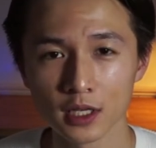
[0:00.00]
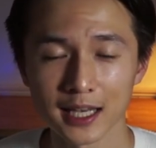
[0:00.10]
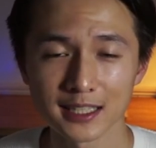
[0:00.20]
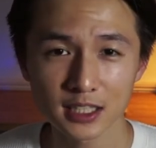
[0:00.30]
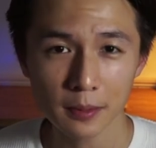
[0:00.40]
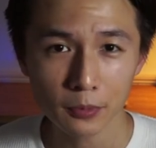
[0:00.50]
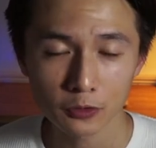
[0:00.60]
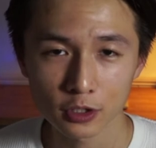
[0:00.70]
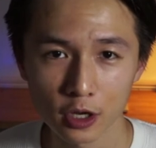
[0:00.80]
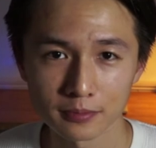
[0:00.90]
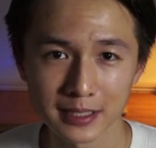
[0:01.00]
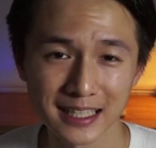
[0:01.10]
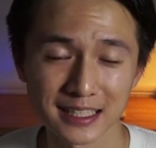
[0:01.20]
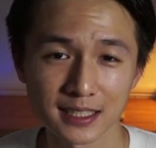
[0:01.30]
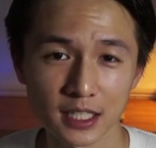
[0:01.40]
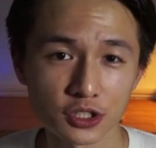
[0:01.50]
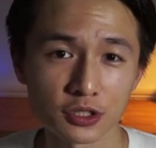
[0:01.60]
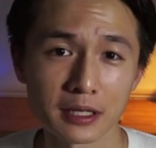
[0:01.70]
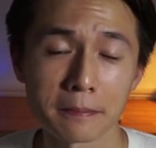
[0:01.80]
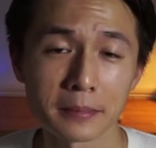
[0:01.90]
In simple terms, that
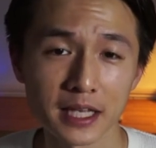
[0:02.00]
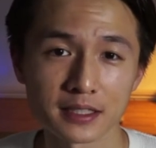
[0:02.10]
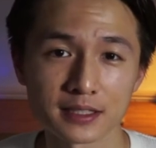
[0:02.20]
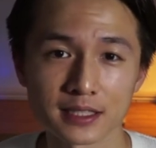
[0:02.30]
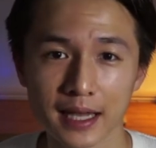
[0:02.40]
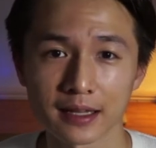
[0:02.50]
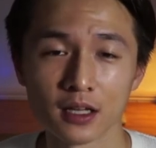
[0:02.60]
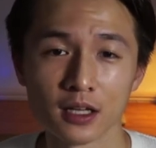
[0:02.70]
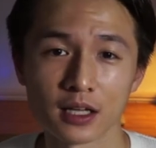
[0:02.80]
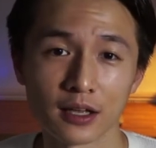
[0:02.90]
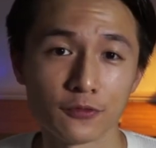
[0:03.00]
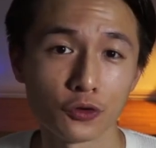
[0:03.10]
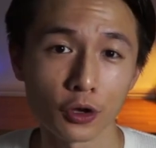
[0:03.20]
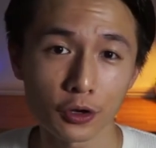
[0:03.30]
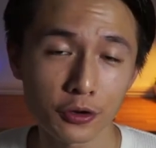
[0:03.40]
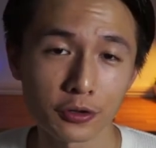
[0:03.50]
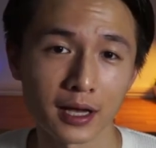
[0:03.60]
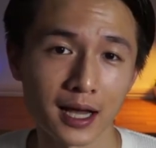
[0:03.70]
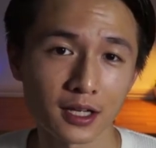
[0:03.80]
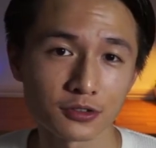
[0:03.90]
essentially means that if you earn
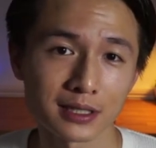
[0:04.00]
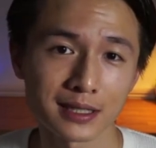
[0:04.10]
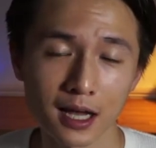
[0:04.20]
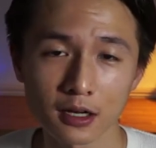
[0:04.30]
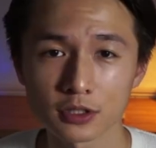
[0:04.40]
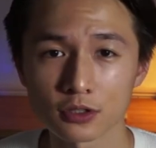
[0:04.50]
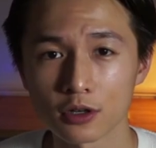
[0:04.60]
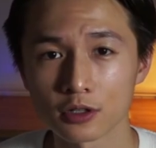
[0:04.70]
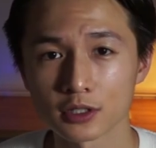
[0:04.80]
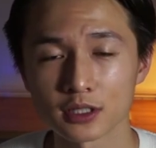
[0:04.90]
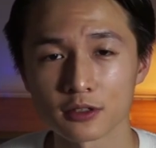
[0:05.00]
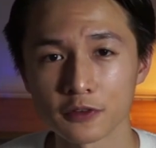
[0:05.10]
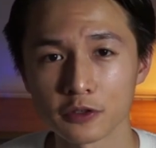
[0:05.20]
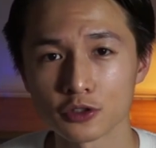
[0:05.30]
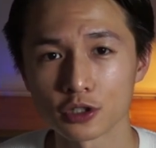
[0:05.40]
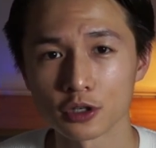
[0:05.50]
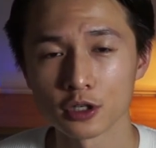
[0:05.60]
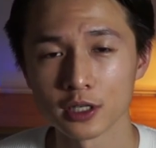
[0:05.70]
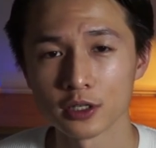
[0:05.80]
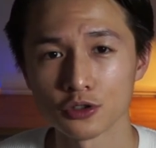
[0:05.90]
$100,000 in the future,
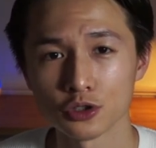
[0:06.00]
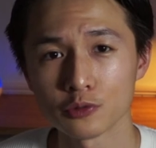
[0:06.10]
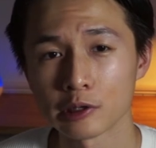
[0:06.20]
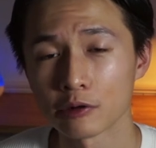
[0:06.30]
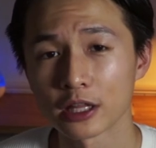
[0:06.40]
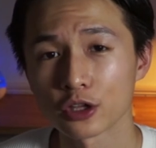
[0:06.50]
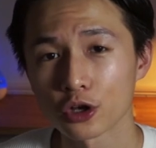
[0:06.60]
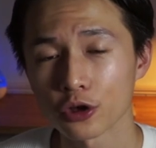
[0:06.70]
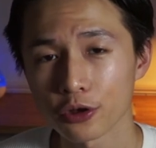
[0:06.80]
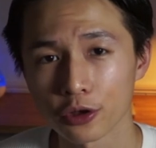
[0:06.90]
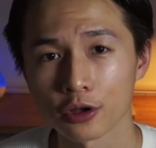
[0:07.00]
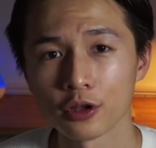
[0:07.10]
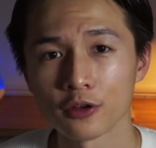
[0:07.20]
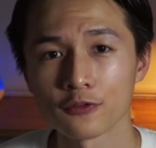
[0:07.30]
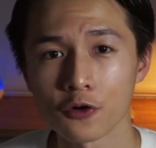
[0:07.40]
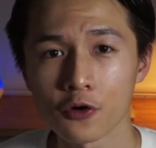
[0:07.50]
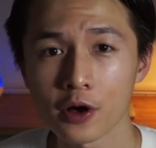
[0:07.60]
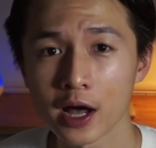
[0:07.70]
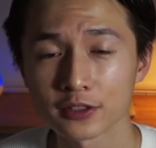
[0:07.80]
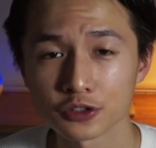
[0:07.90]
you will incur
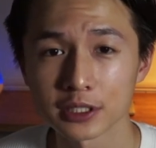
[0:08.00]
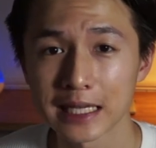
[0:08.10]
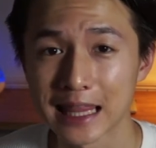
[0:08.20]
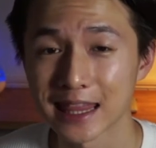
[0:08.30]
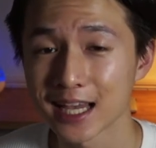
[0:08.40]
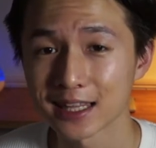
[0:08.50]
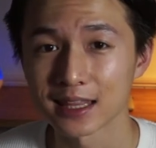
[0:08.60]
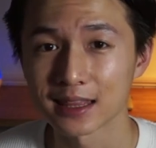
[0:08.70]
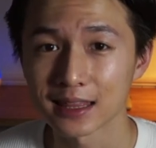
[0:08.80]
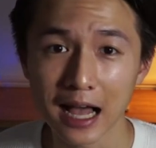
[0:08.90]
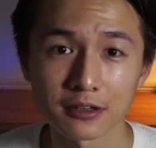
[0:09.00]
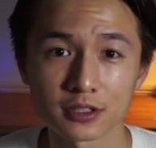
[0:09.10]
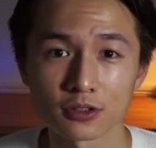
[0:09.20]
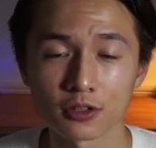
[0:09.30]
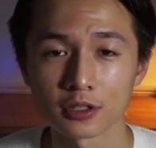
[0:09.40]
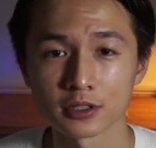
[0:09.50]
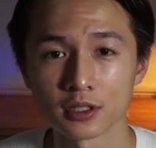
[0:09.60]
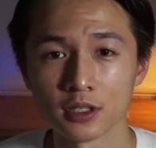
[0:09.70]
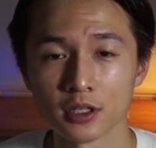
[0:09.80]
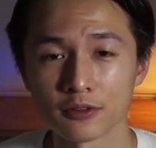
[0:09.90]
$490,000
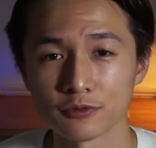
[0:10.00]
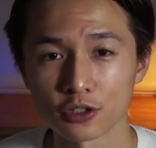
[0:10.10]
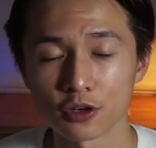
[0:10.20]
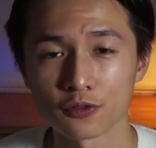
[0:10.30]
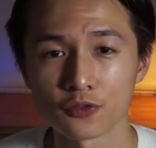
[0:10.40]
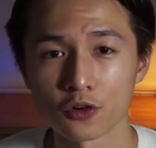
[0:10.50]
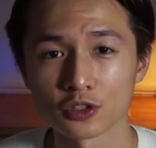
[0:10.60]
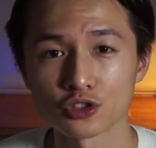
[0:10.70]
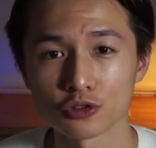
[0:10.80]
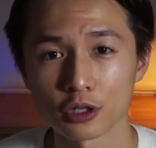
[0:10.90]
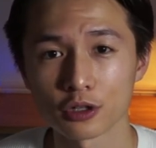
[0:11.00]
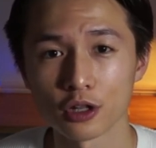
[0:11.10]
in return for student